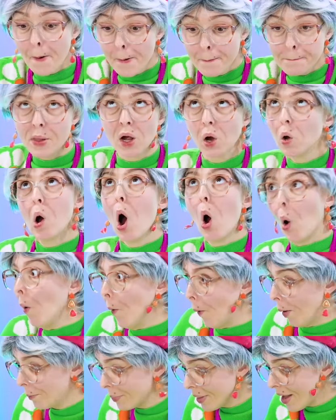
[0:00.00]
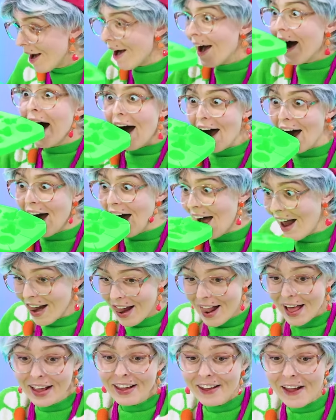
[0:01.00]
The syrup is ready.
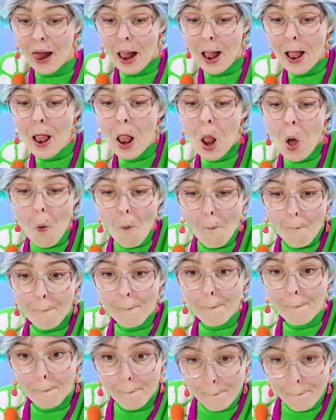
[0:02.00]
Put it